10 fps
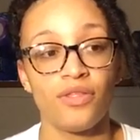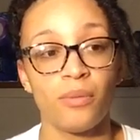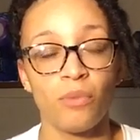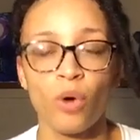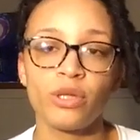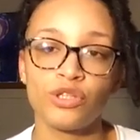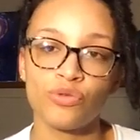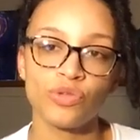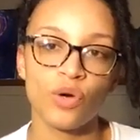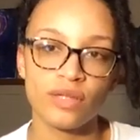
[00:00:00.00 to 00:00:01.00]
The moment
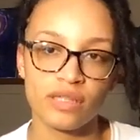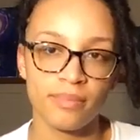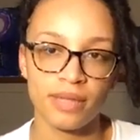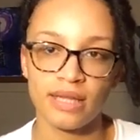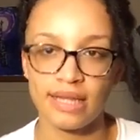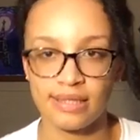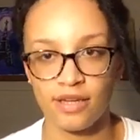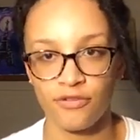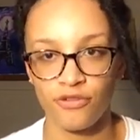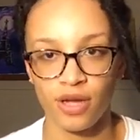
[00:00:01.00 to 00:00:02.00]
you notice something that's
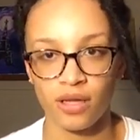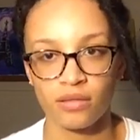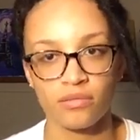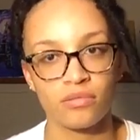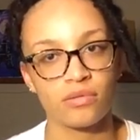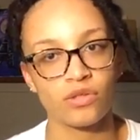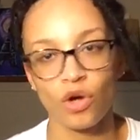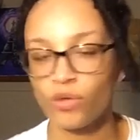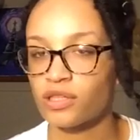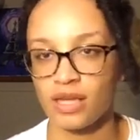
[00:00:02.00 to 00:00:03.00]
different,
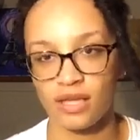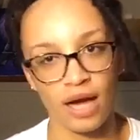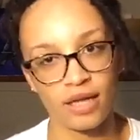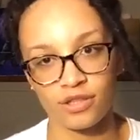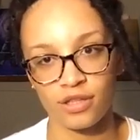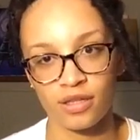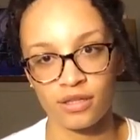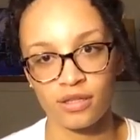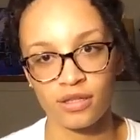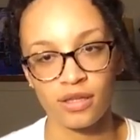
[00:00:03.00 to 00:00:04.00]
go see a doctor.
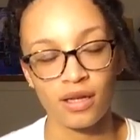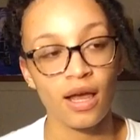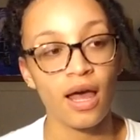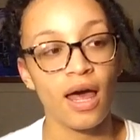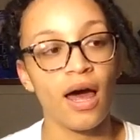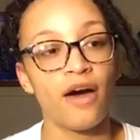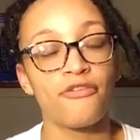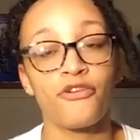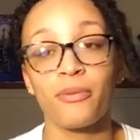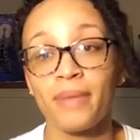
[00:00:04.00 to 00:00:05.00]

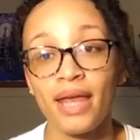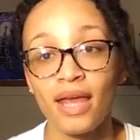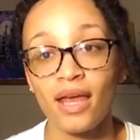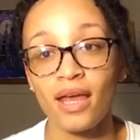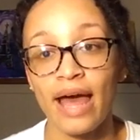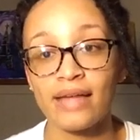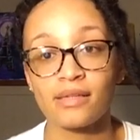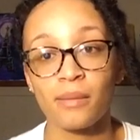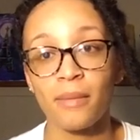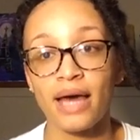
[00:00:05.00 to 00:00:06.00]
For me, as
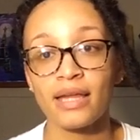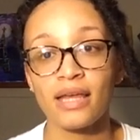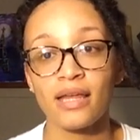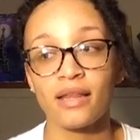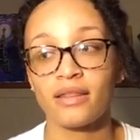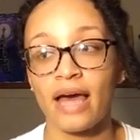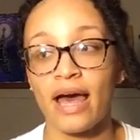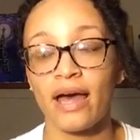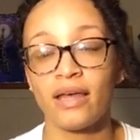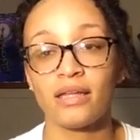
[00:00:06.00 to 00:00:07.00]
somebody
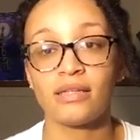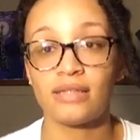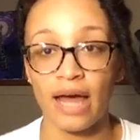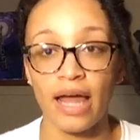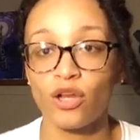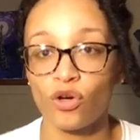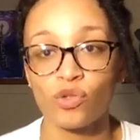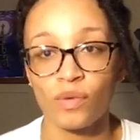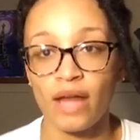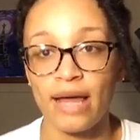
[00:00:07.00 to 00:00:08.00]
that is
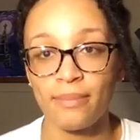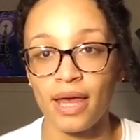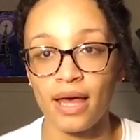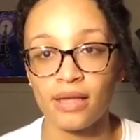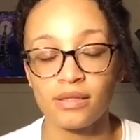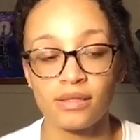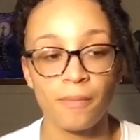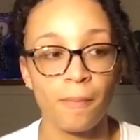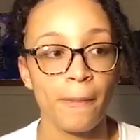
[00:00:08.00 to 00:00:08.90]
diagnosed with IBS,